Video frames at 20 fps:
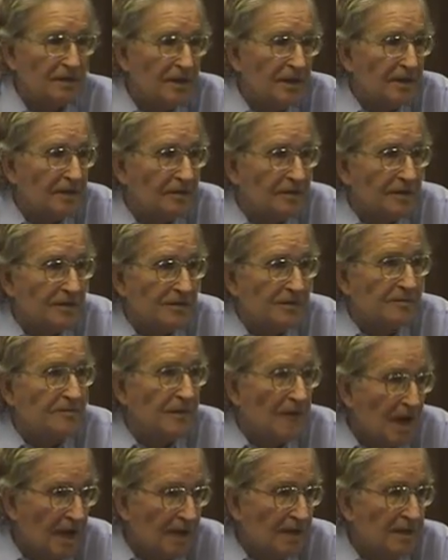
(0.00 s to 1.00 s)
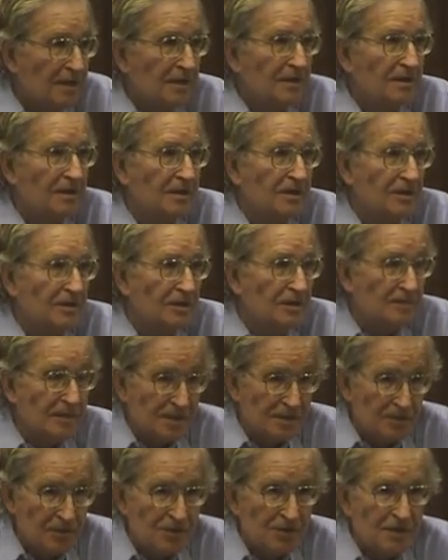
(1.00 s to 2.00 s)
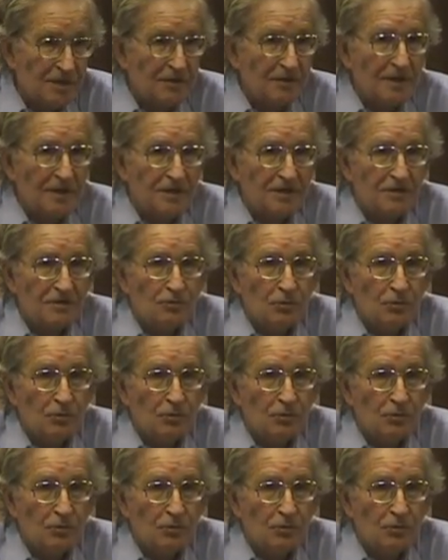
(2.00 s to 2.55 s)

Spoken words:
the much more serious war crime of aggression.